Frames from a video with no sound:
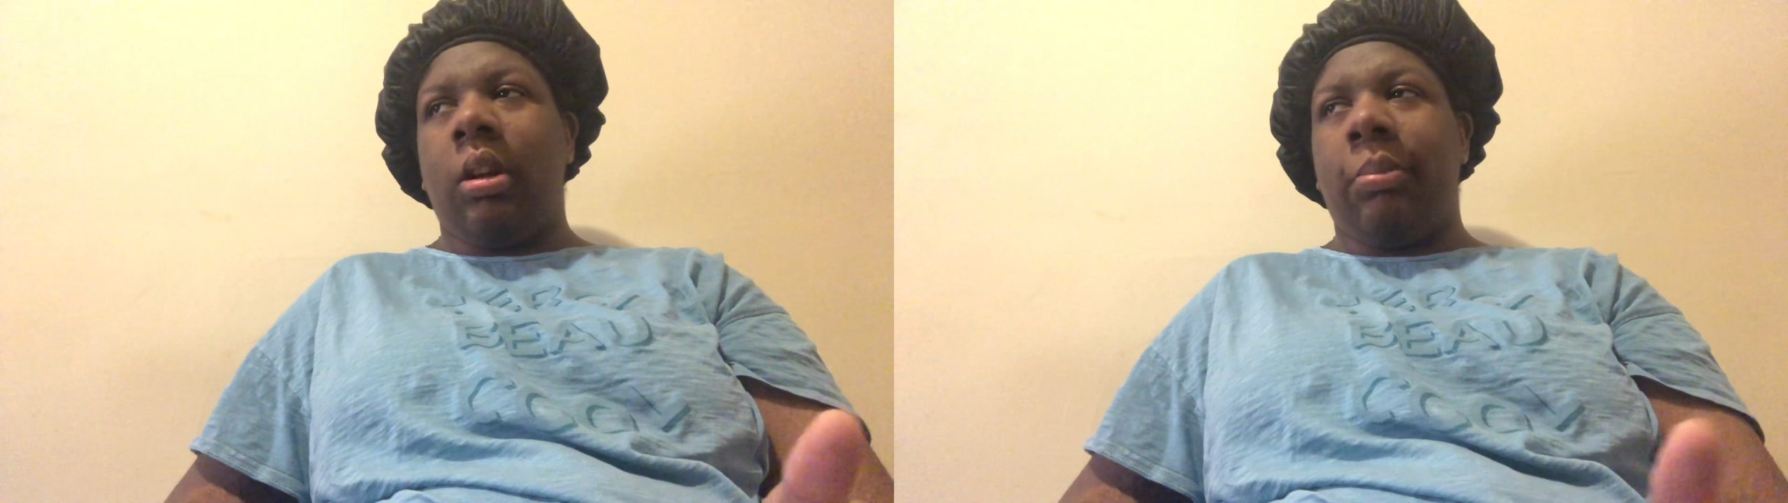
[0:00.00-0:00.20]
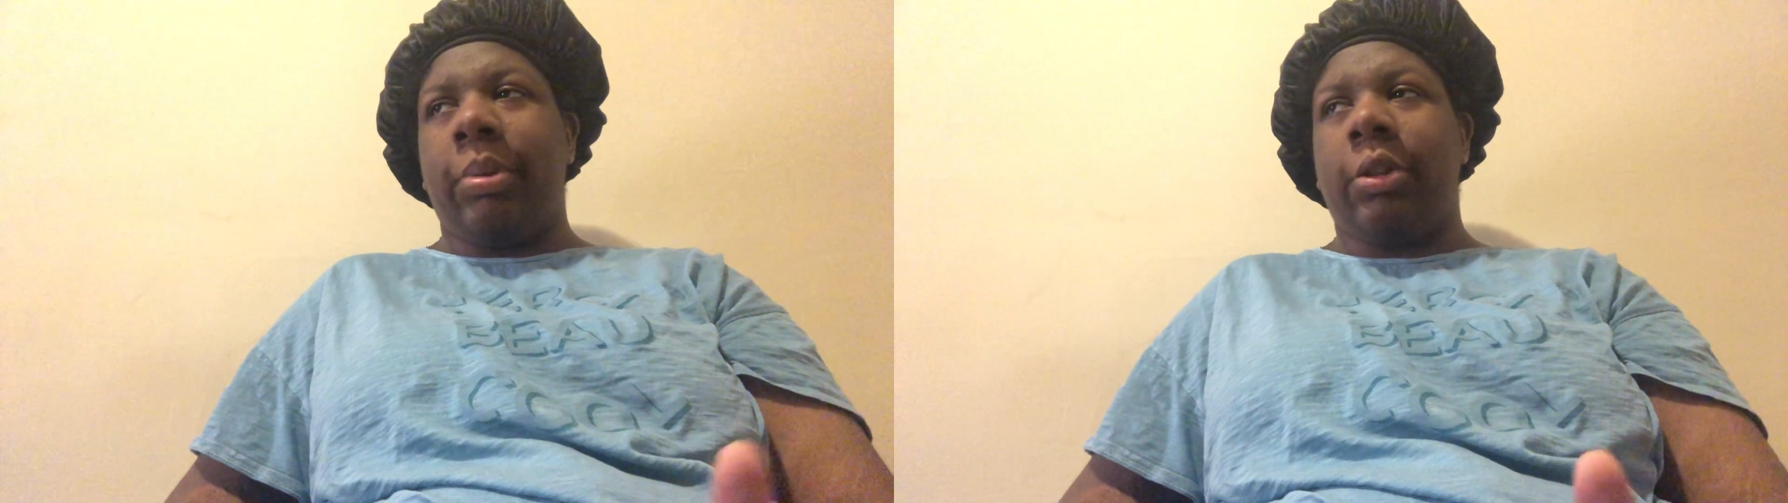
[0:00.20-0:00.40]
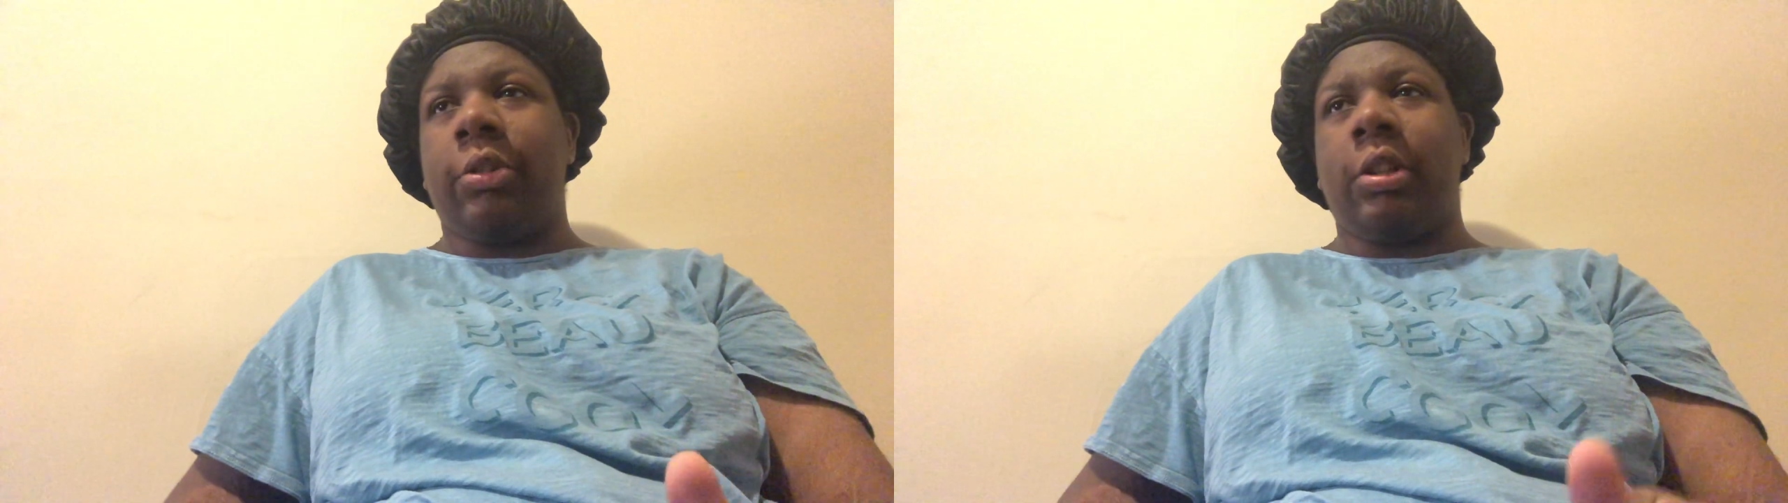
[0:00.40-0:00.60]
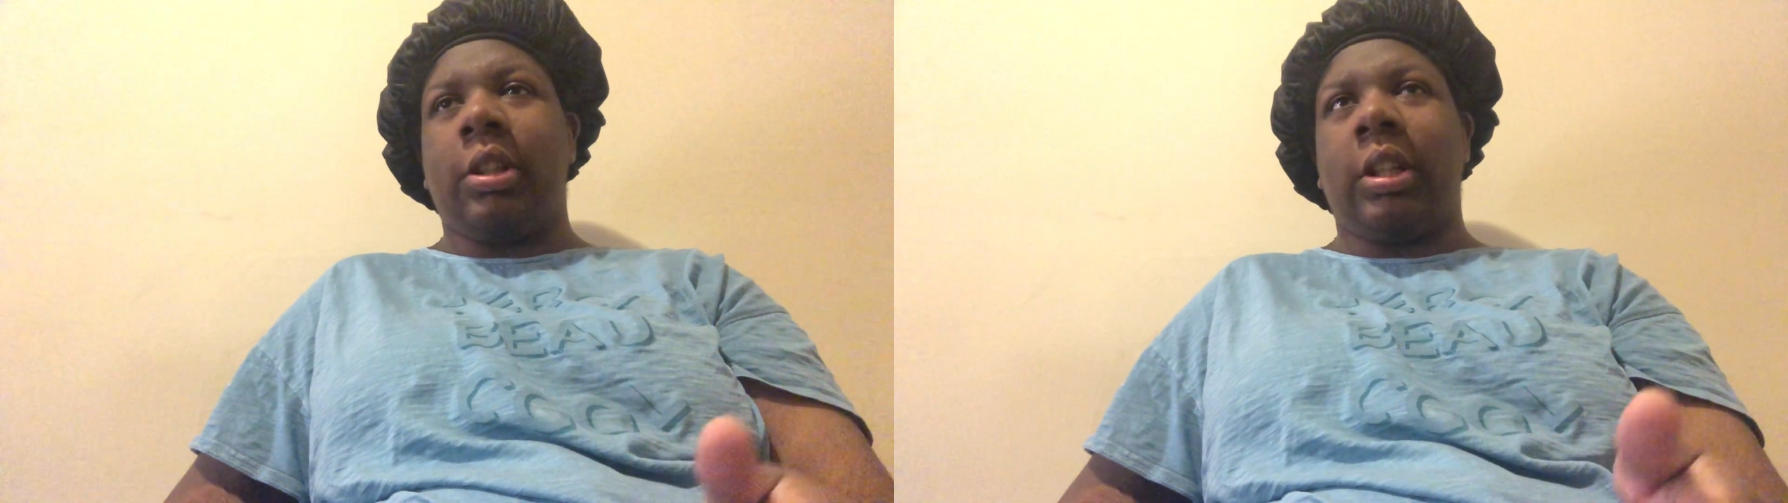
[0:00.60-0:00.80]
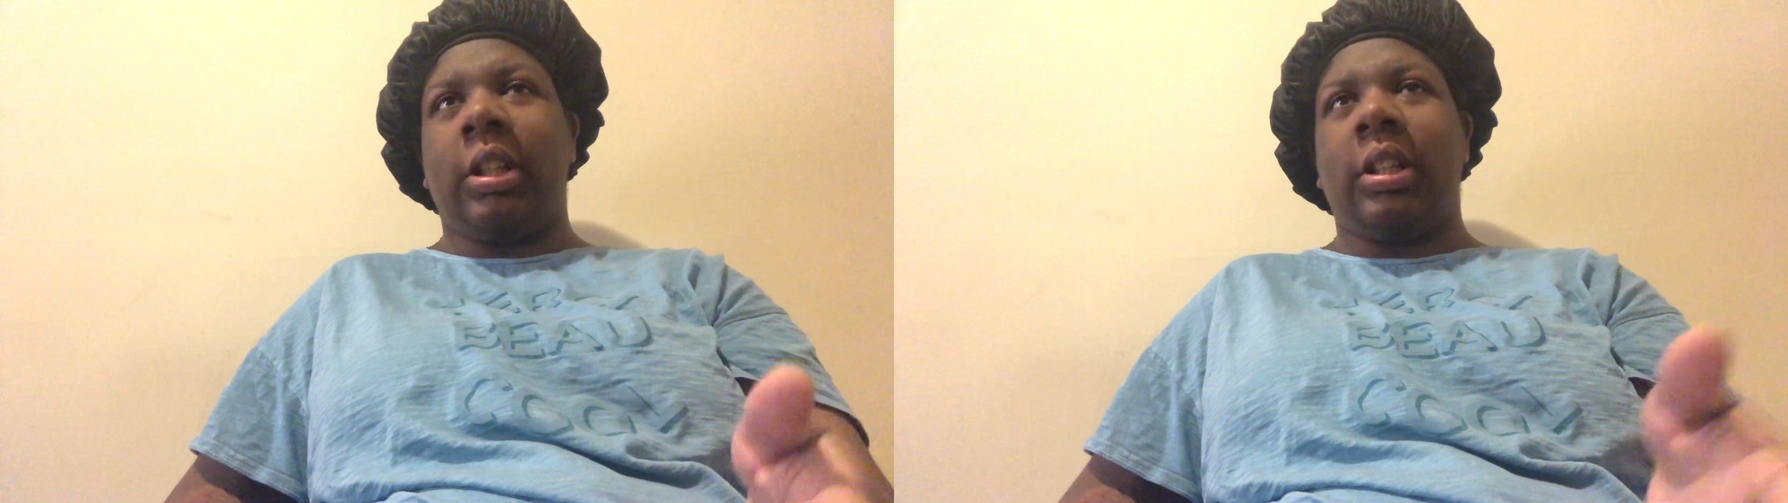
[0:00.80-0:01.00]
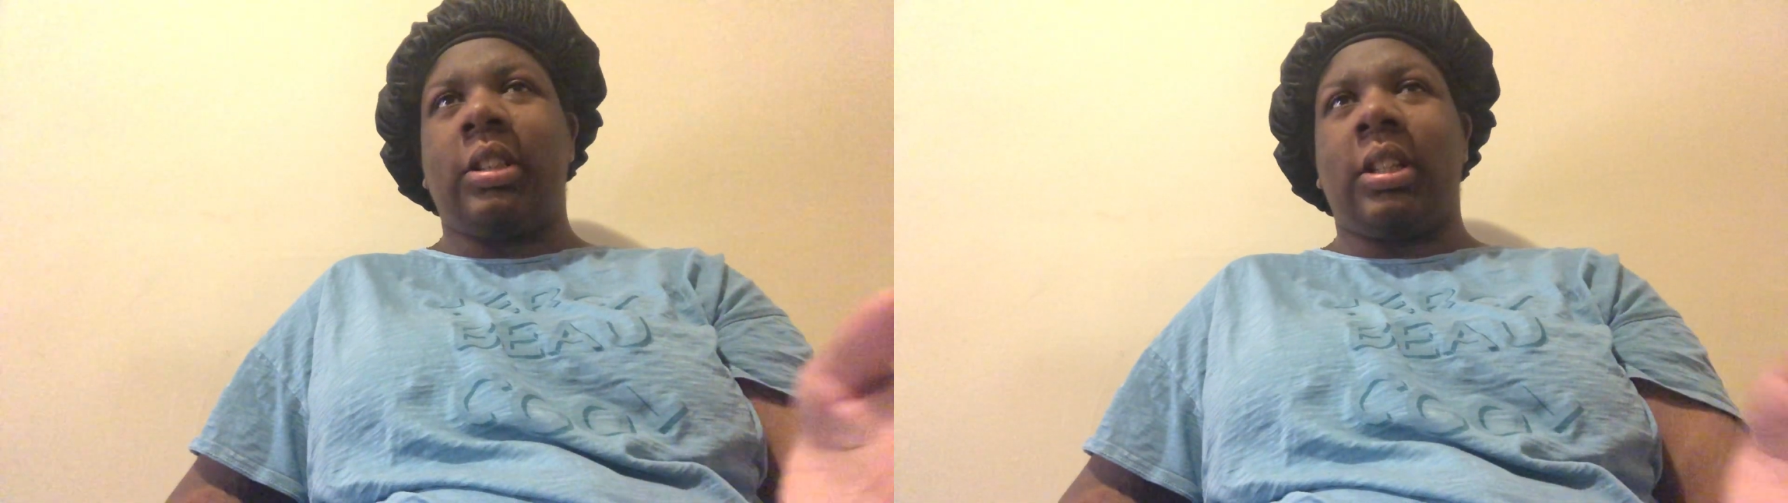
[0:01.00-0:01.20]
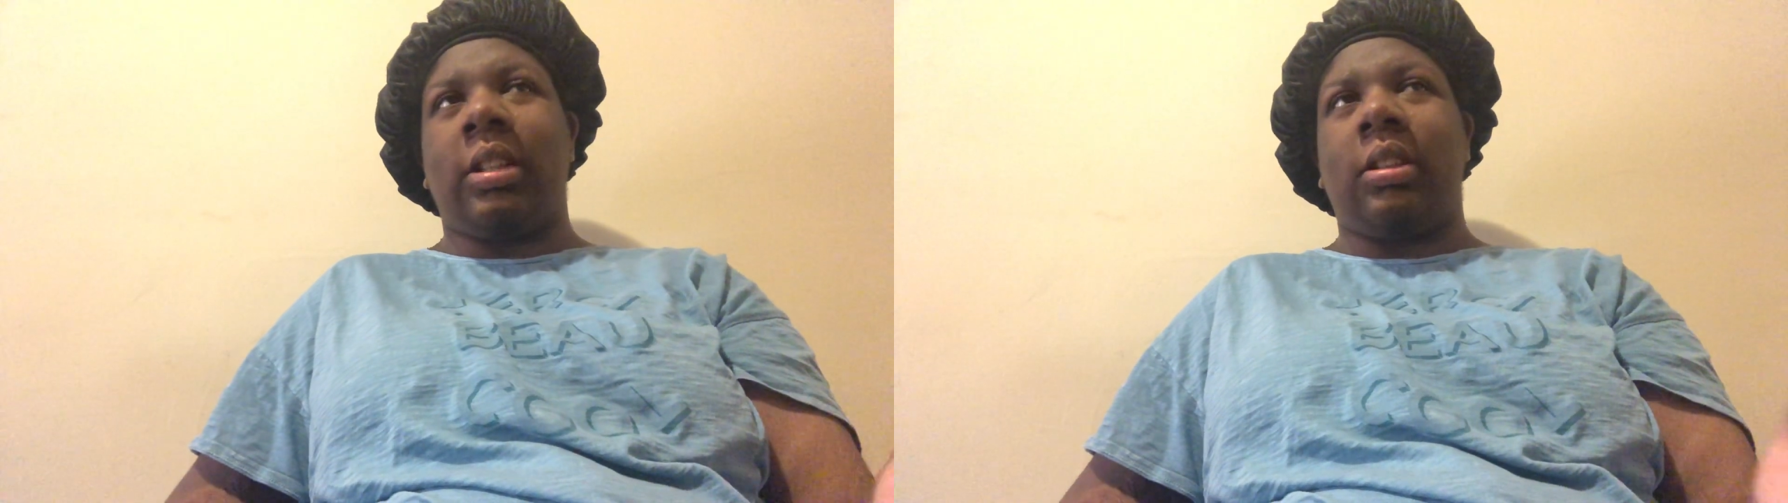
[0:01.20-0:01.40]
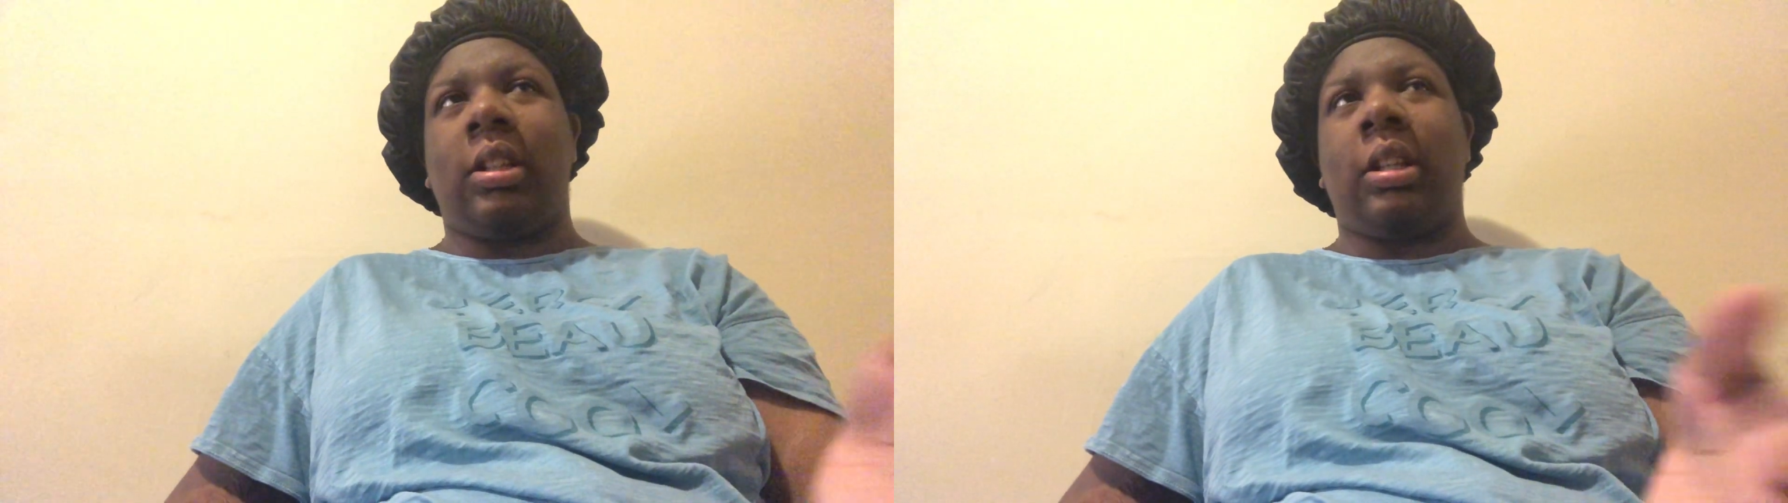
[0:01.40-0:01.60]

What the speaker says: Apparently they need Seth to